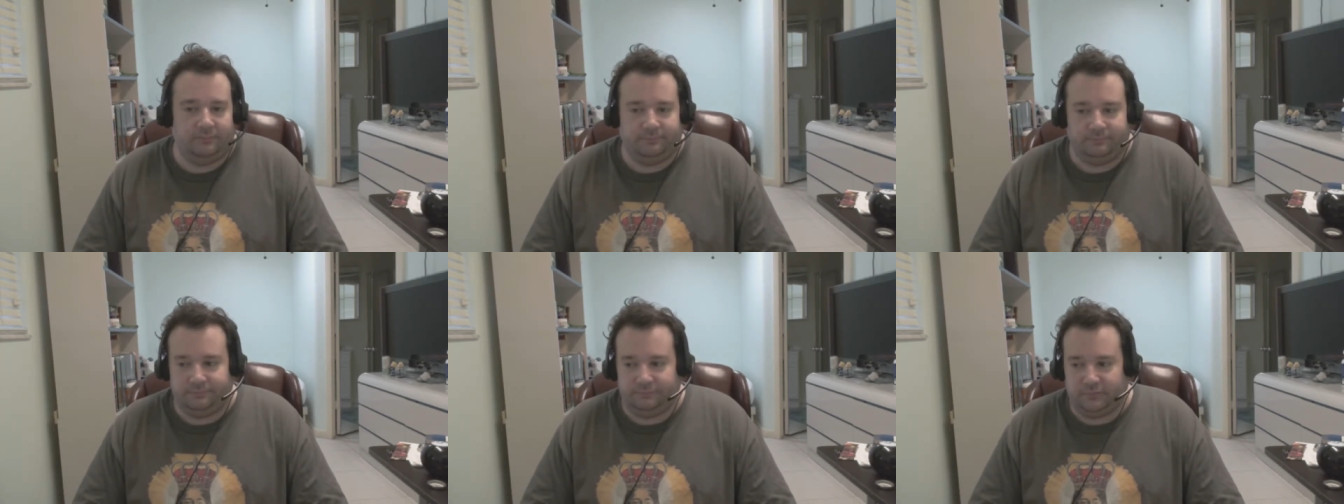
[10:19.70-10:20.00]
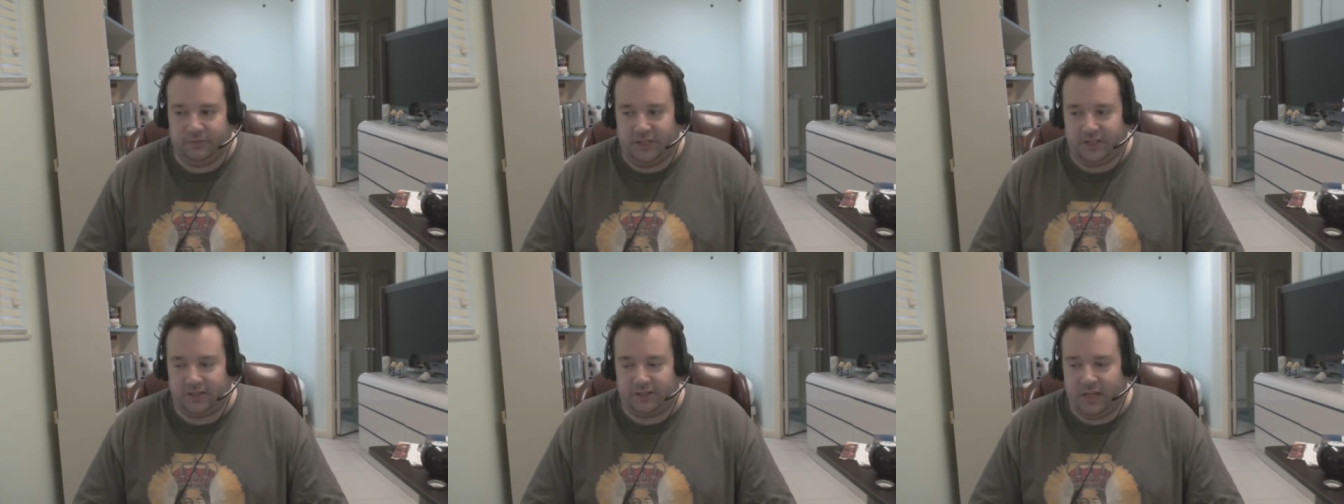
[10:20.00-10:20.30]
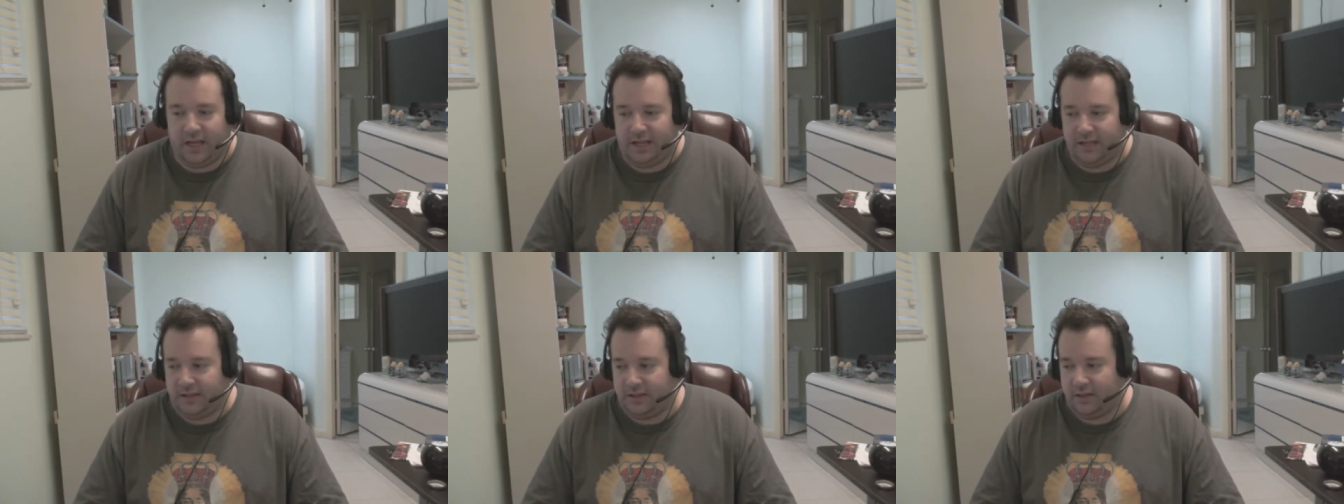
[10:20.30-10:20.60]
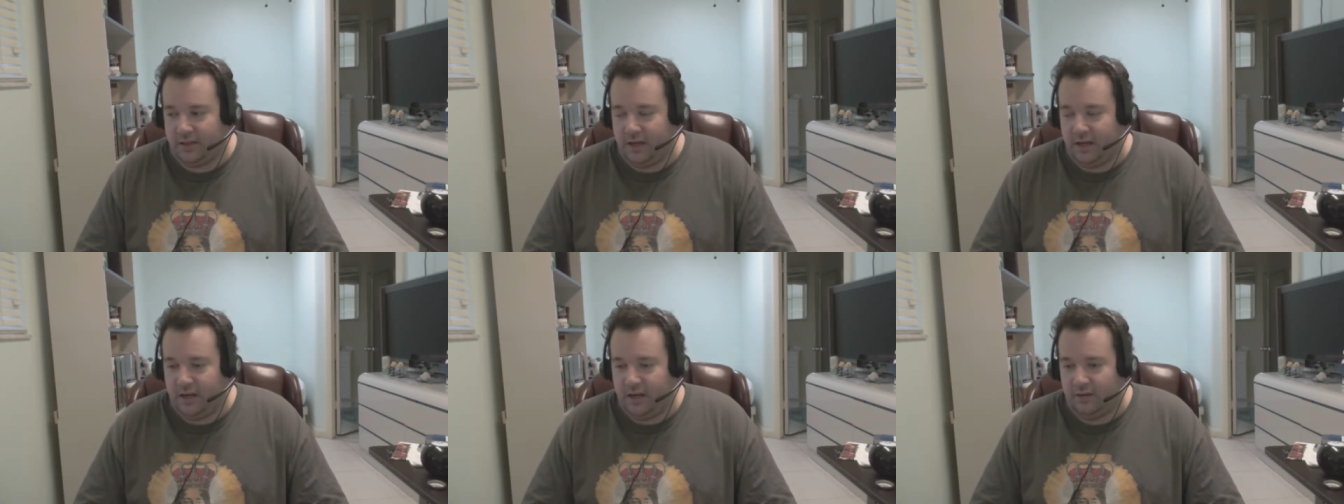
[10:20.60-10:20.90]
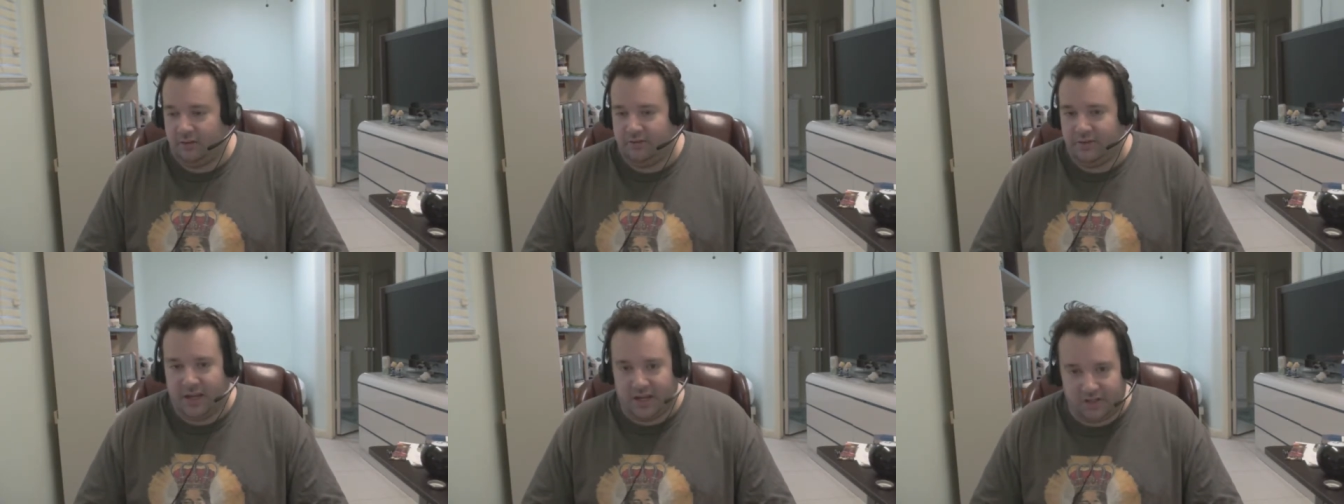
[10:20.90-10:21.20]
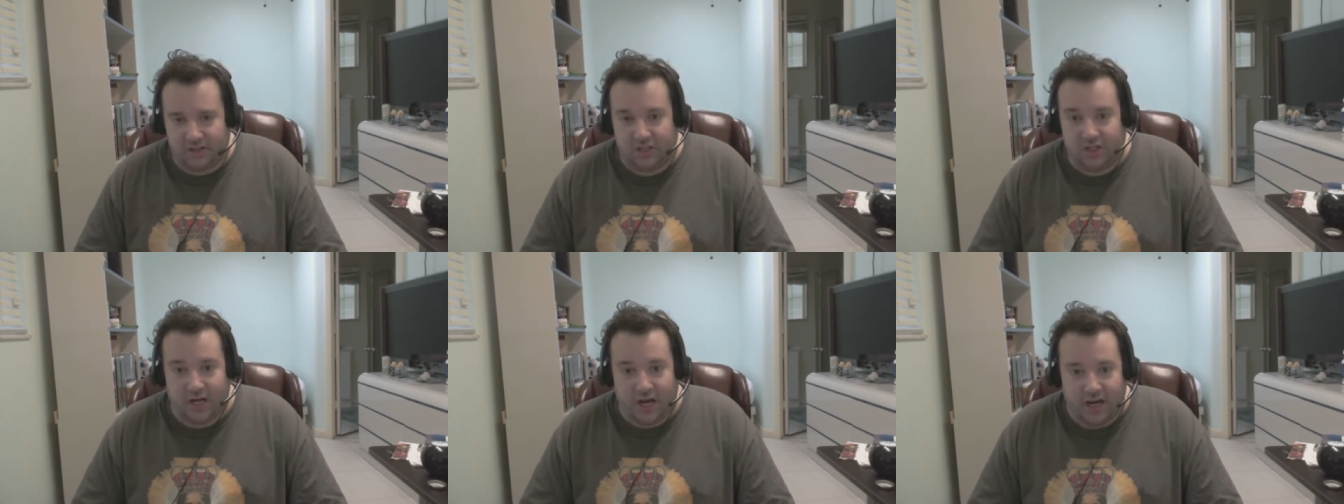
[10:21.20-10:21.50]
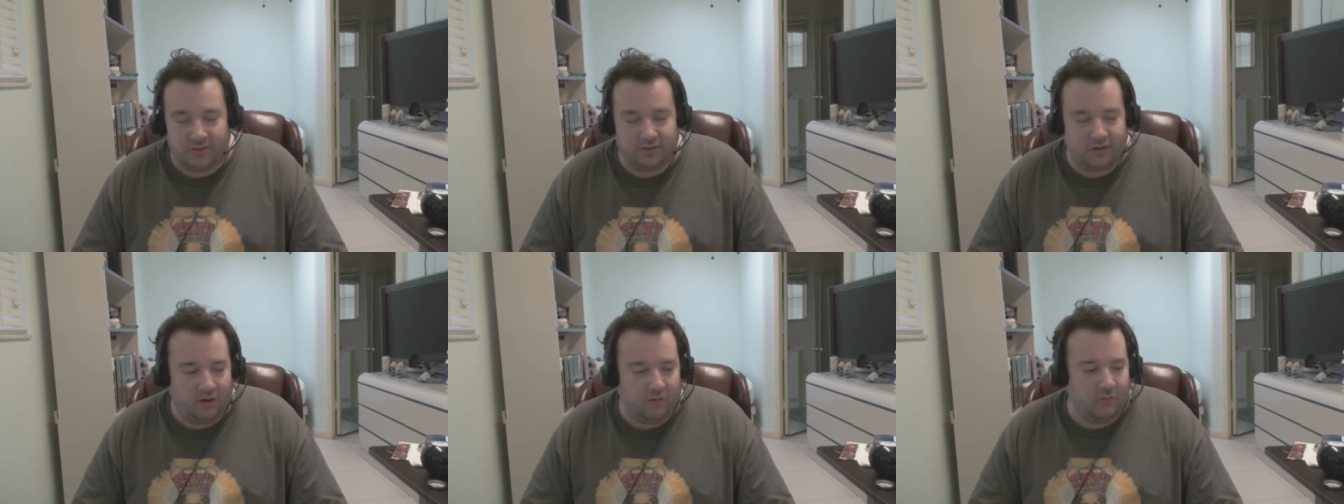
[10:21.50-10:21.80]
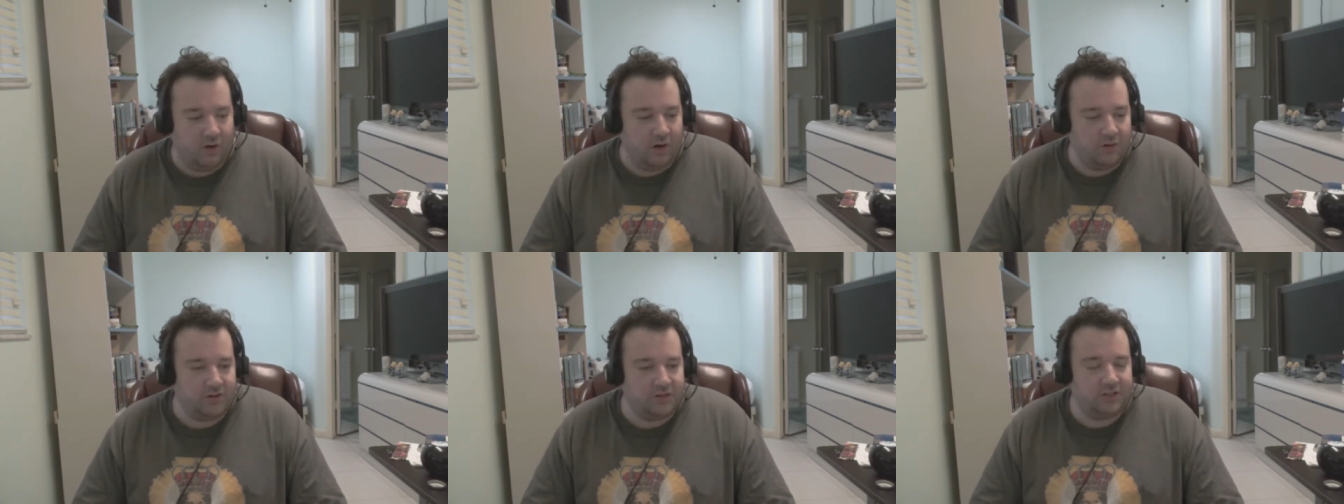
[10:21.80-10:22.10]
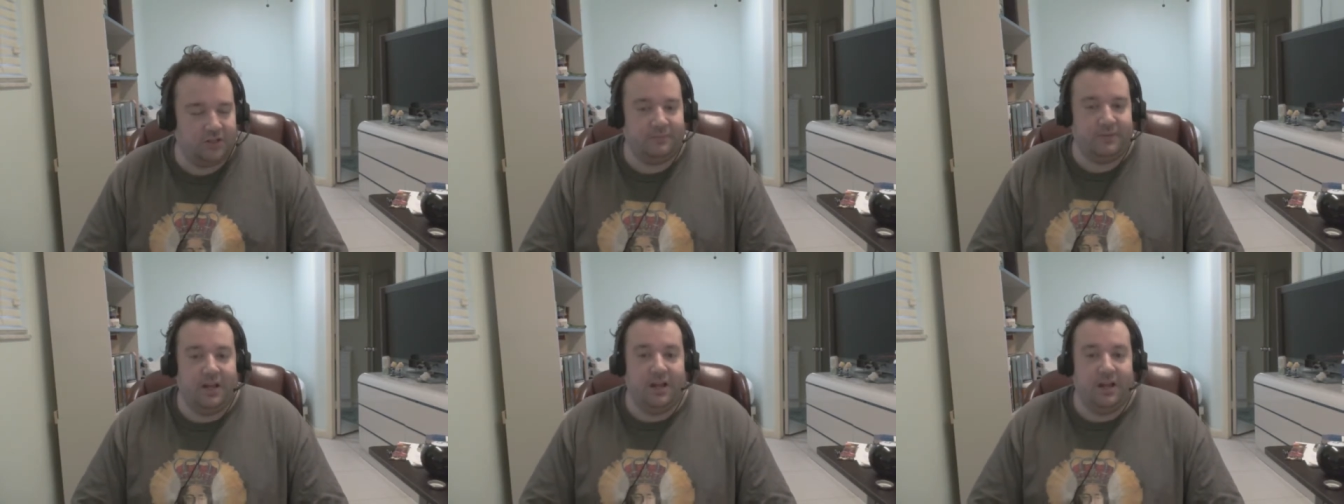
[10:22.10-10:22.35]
It's like the next gen almost.